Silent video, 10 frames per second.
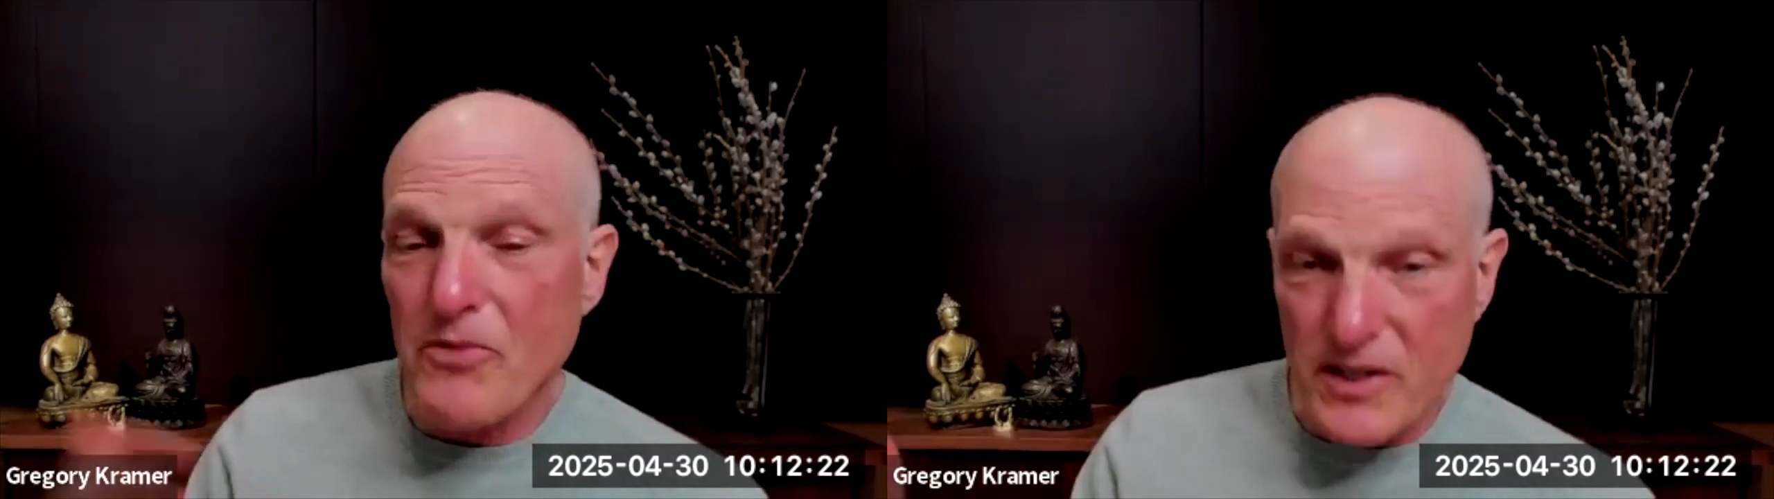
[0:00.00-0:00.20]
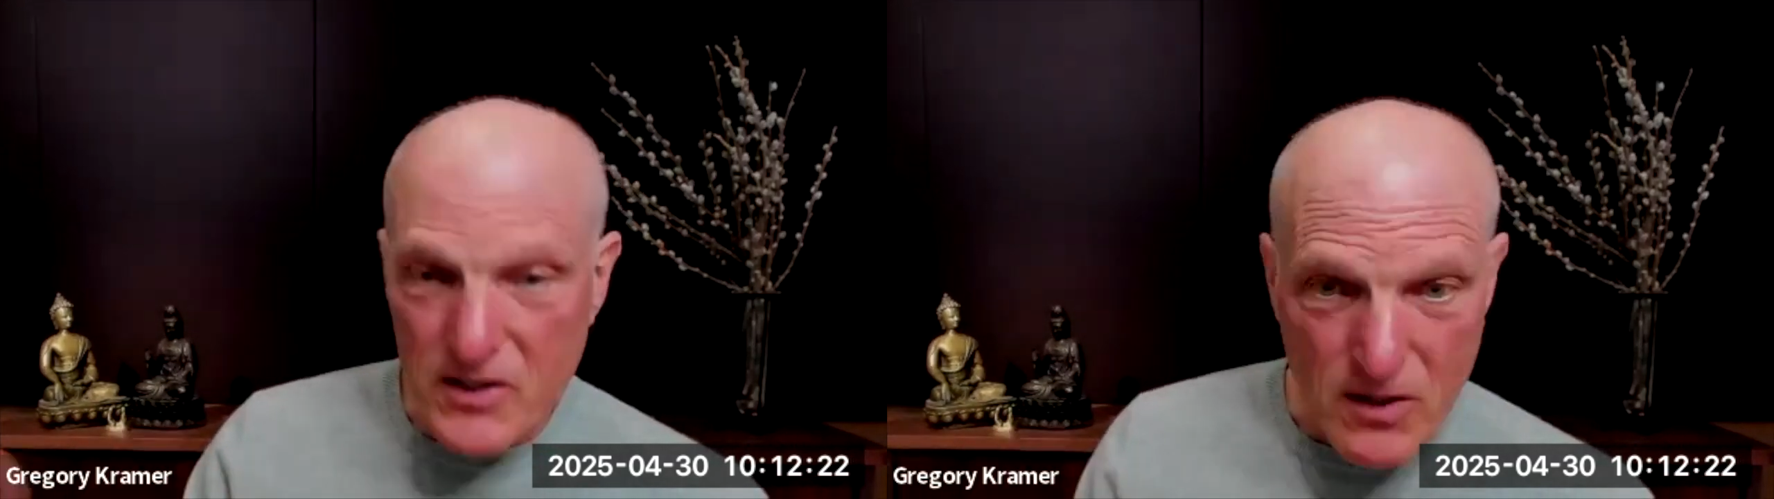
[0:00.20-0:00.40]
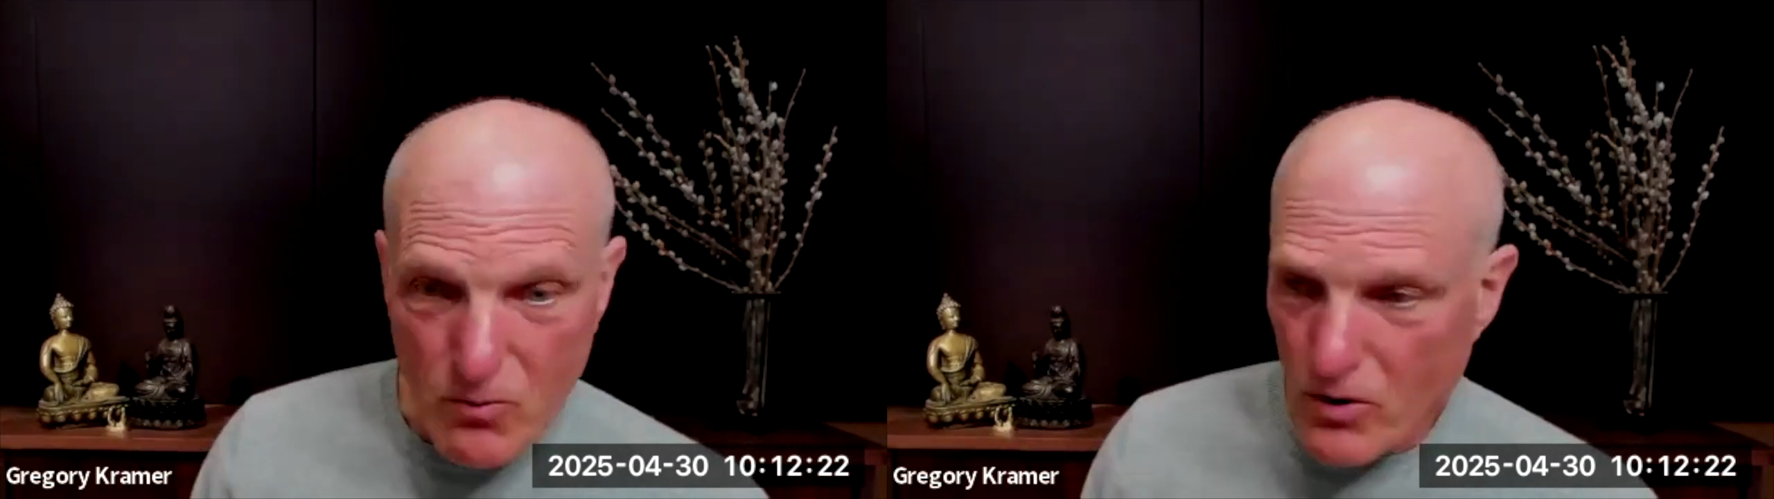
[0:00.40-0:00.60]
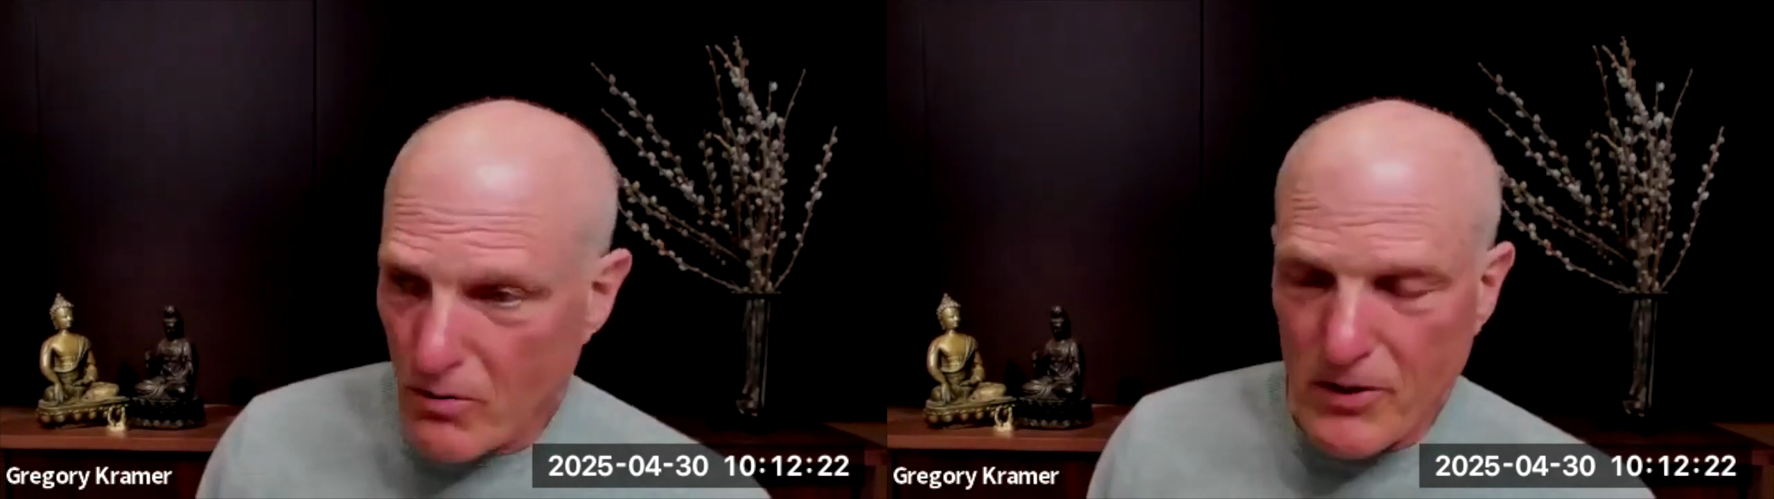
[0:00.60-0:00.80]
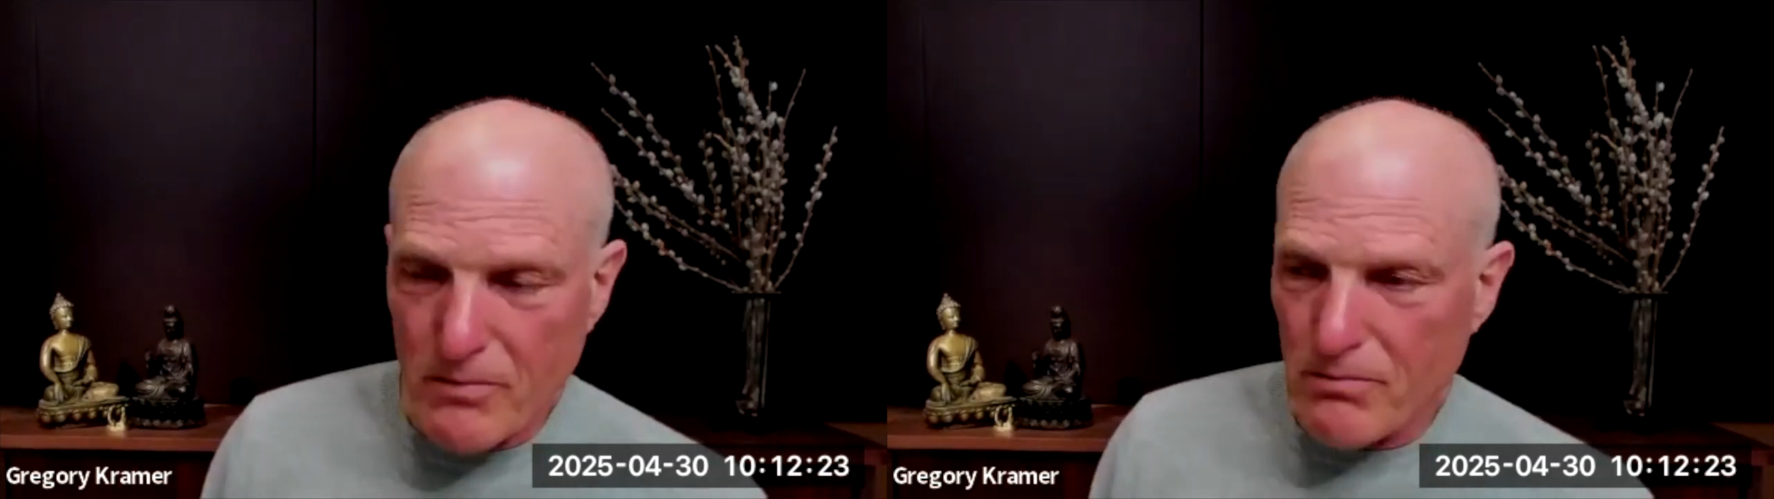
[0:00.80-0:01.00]
course, some
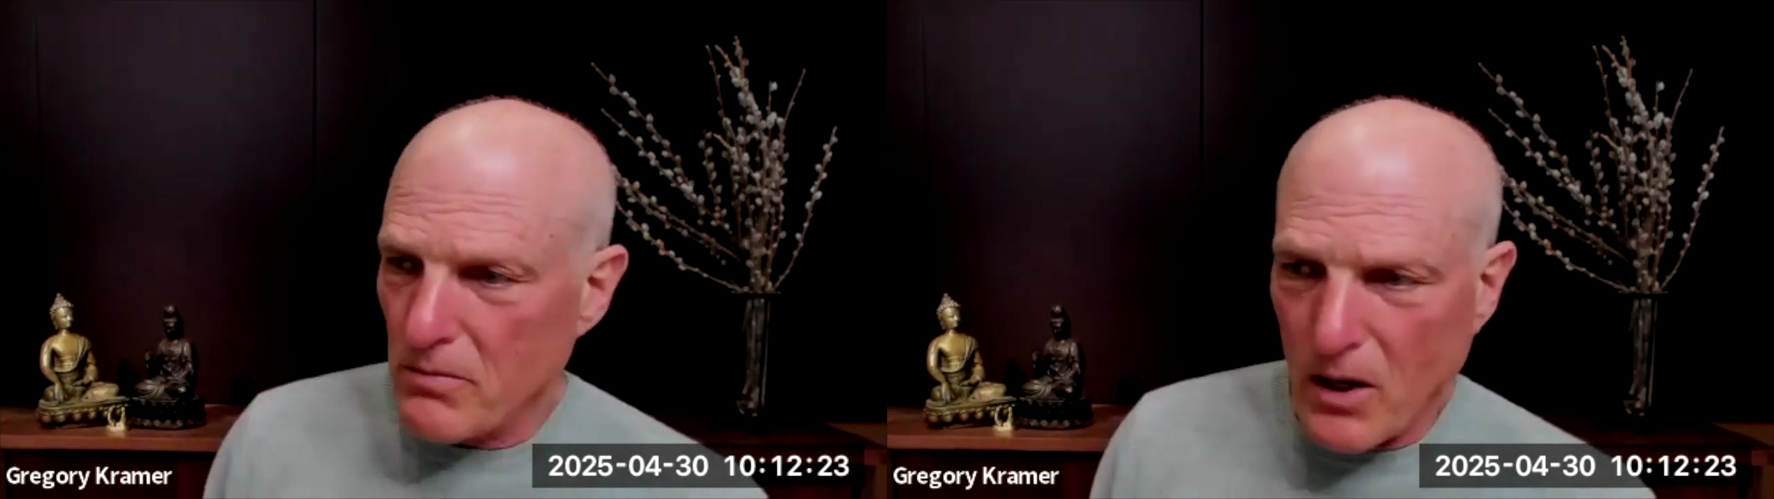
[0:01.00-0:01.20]
things that were,